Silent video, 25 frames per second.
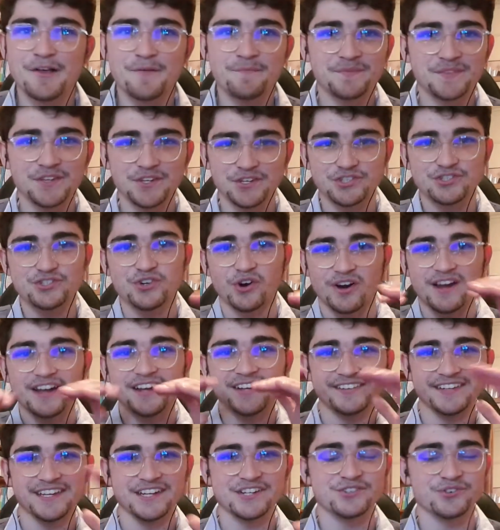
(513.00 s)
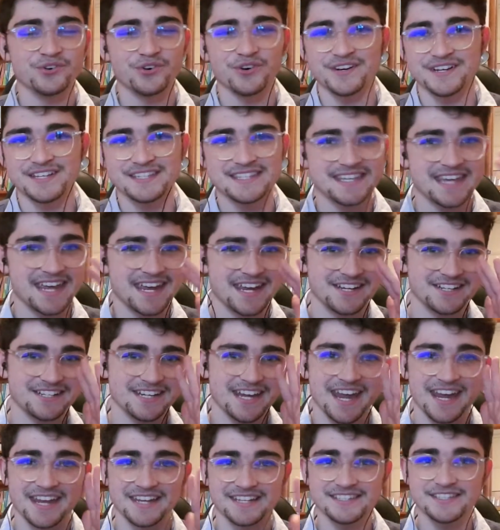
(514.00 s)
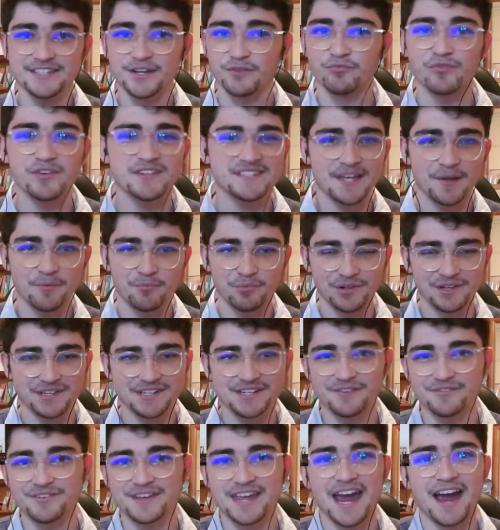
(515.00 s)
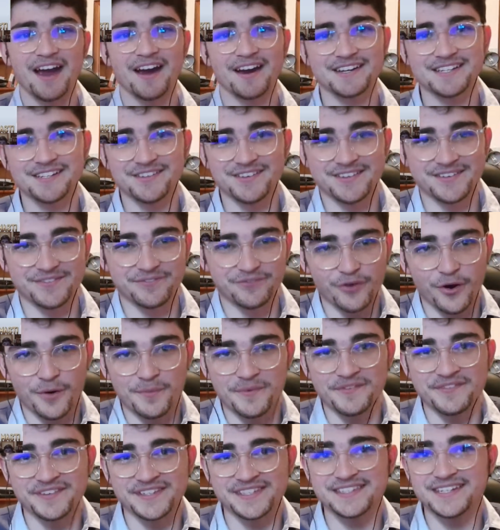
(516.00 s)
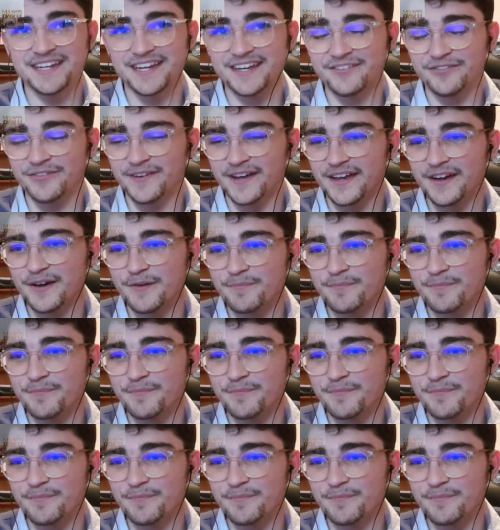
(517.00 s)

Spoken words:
shockingly draw a sage and some resemblance of a character in form of a stick figure.